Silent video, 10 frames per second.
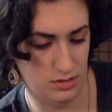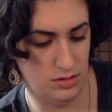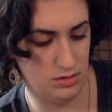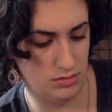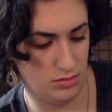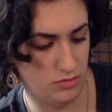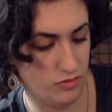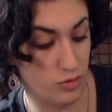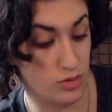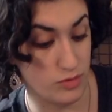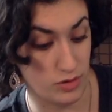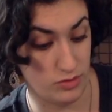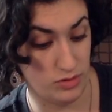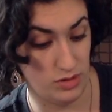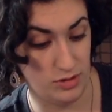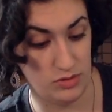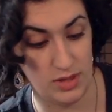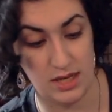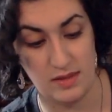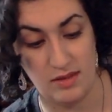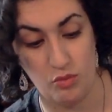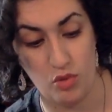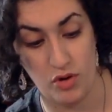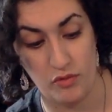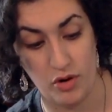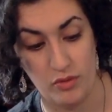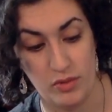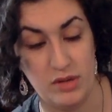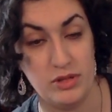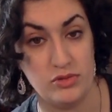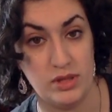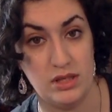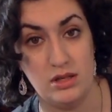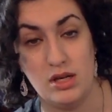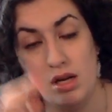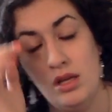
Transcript: It's four rows in between, and then one row in between here.